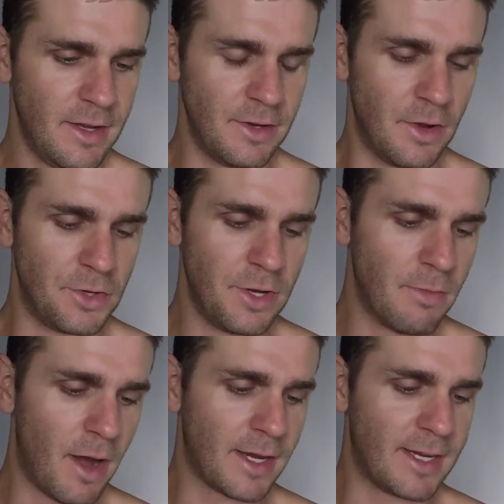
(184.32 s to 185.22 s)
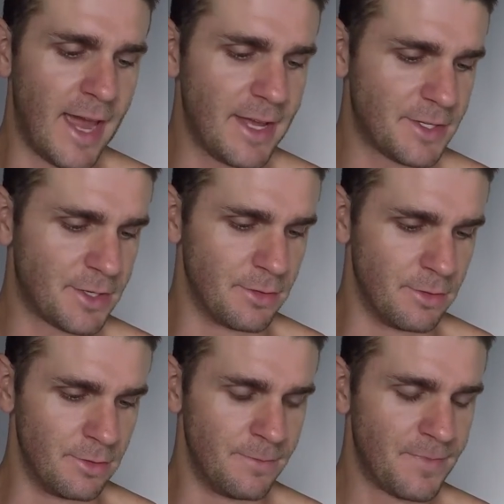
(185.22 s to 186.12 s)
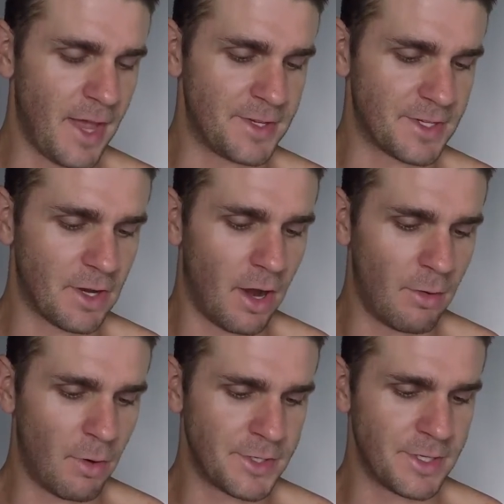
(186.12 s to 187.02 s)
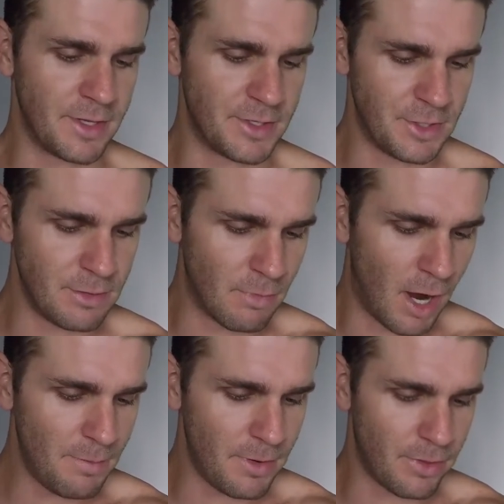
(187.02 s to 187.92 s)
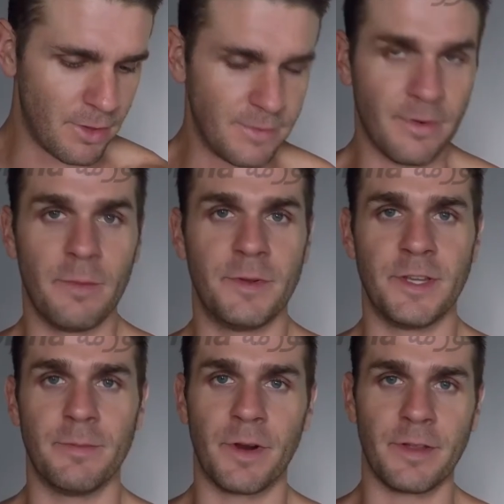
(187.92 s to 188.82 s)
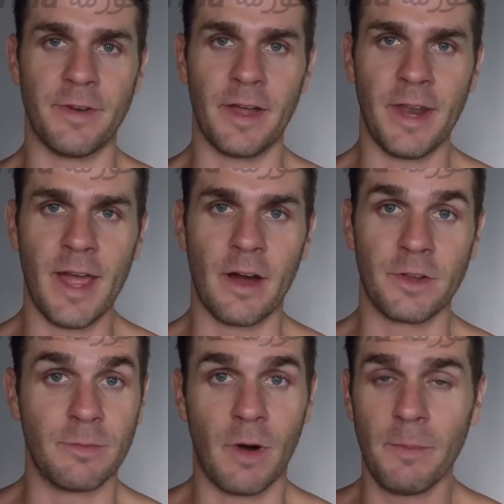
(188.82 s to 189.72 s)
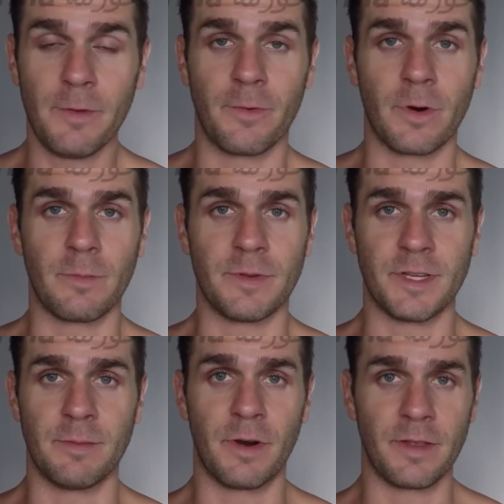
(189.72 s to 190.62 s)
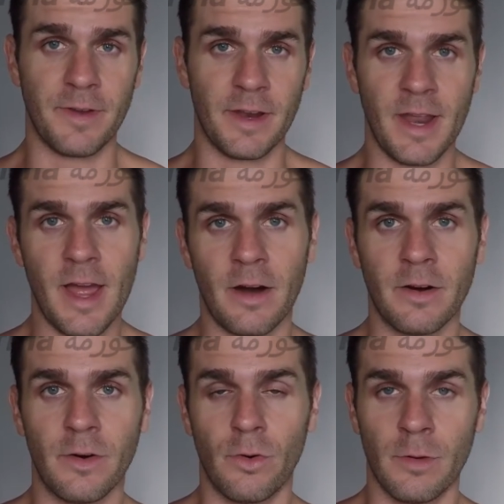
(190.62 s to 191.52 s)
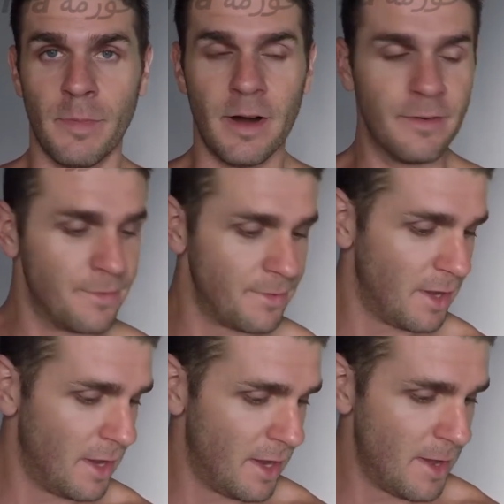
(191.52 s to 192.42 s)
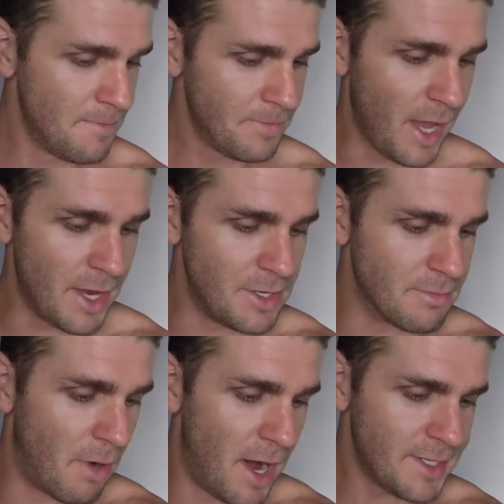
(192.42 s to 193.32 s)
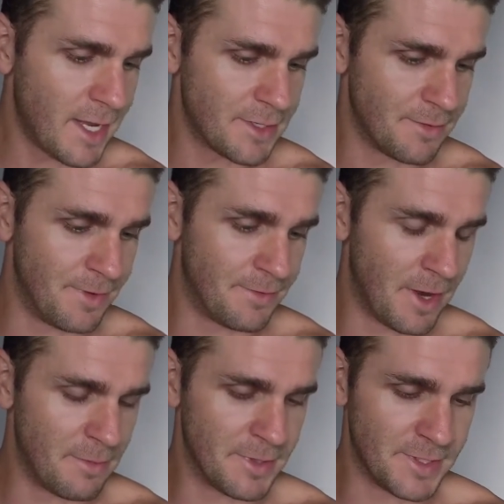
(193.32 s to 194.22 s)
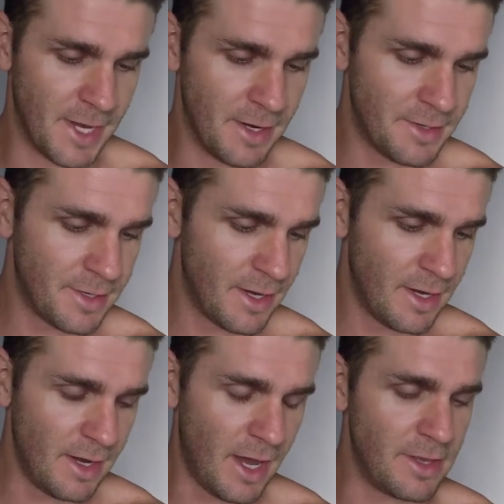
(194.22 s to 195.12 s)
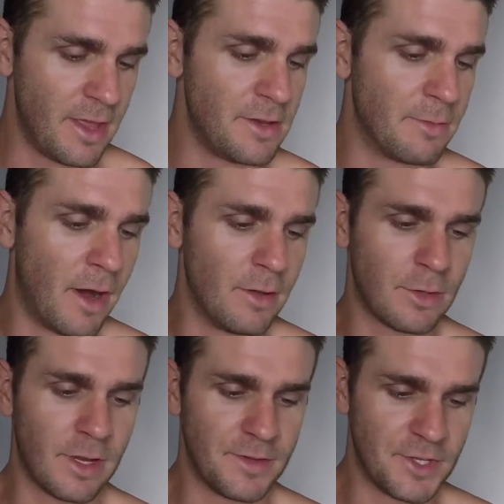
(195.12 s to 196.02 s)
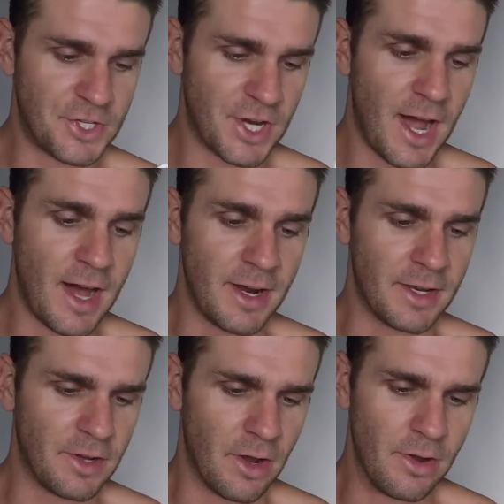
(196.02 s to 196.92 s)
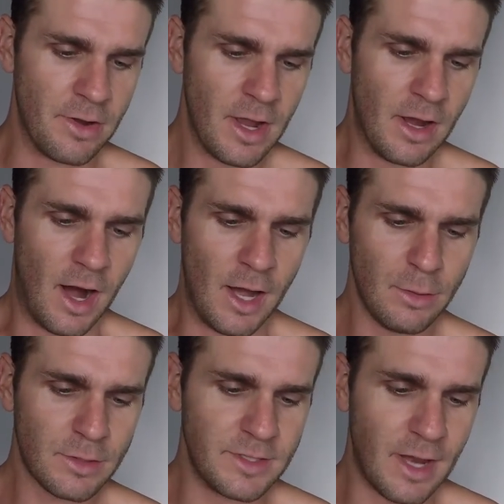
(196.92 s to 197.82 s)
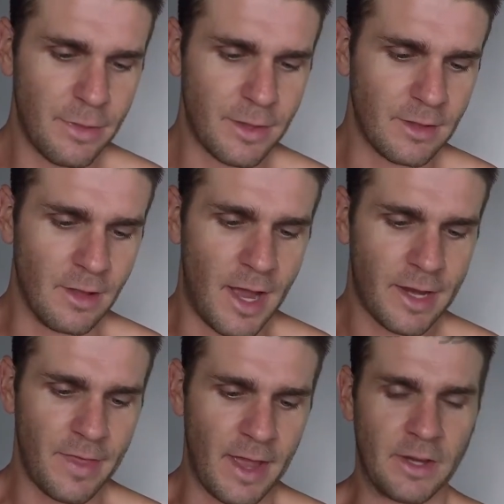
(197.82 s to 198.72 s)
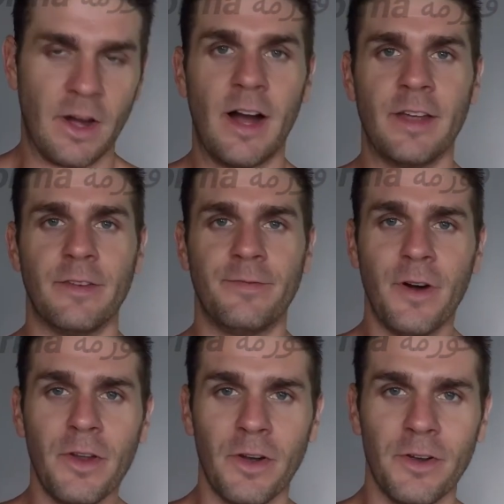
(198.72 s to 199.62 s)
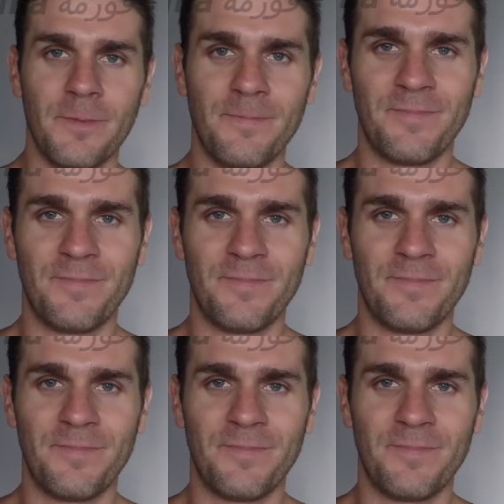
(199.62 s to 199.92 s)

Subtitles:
You might get to, as a guy watching this, you might be 35% body fat now, you might be 40% body fat now or above, and you might get to 15%, and then you might look at this chart and go, I look nothing like that guy in the photo.